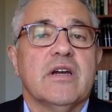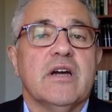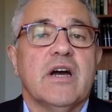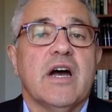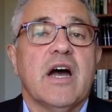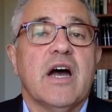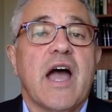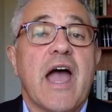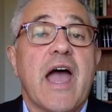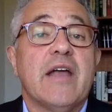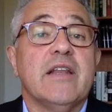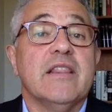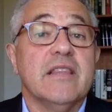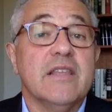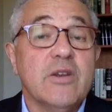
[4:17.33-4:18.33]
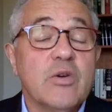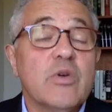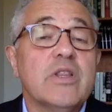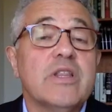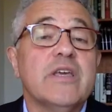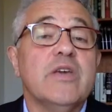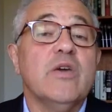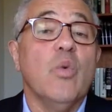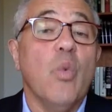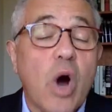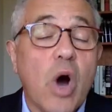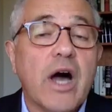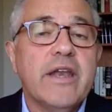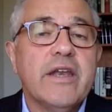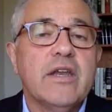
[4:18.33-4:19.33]
had literally
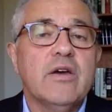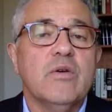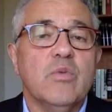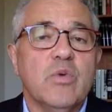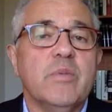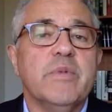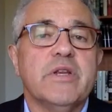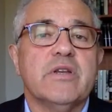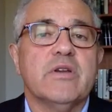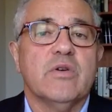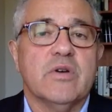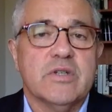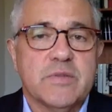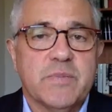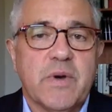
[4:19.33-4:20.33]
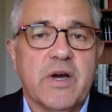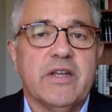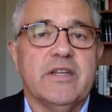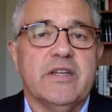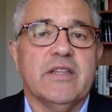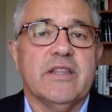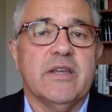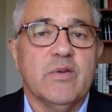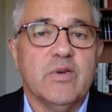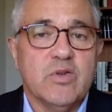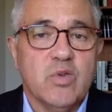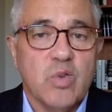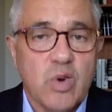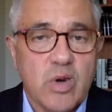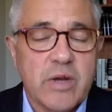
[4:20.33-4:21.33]
one woman correspondent. There was
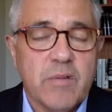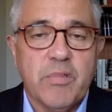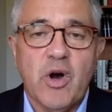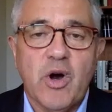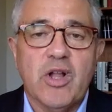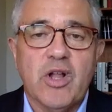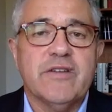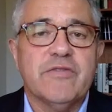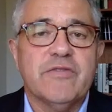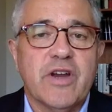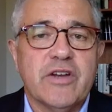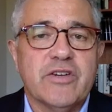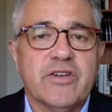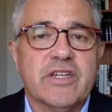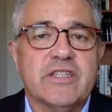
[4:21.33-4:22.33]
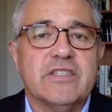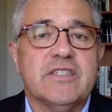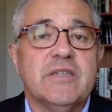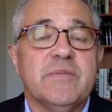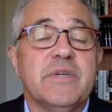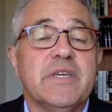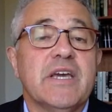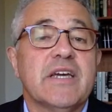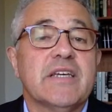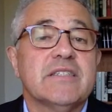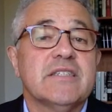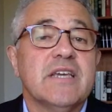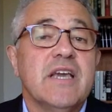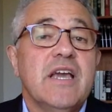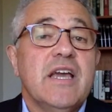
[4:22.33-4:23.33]
one, you know, Pauline Frederick at
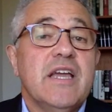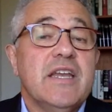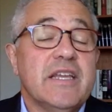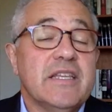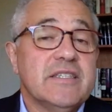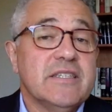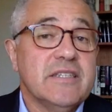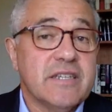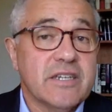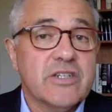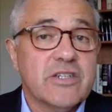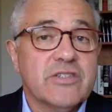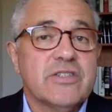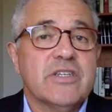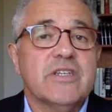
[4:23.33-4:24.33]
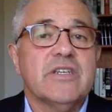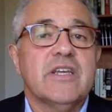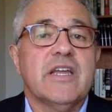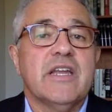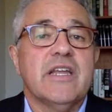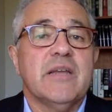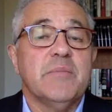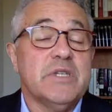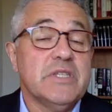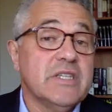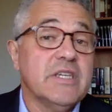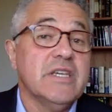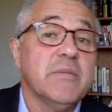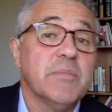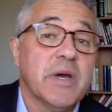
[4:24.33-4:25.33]
CBS, Nancy Dickerson at
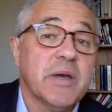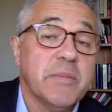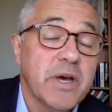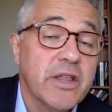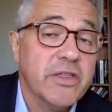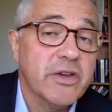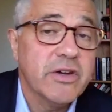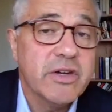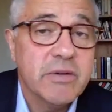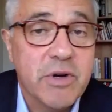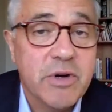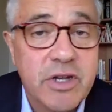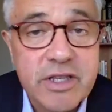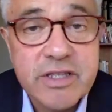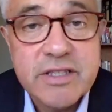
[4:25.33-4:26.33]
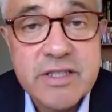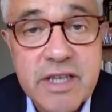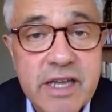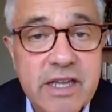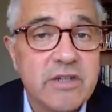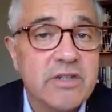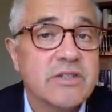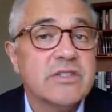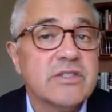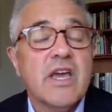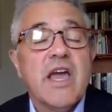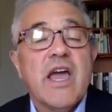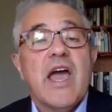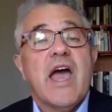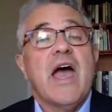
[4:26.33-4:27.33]
NBC, and my mother, Marlene Sanders,
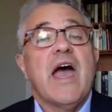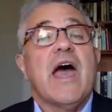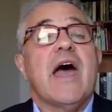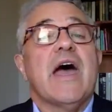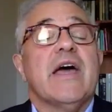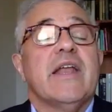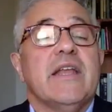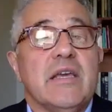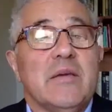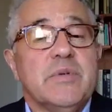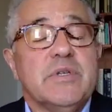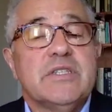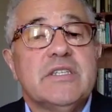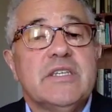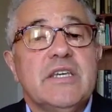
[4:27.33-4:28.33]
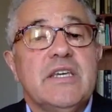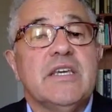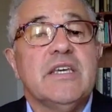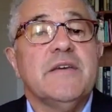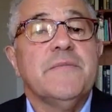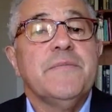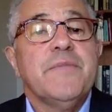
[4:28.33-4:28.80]
at ABC.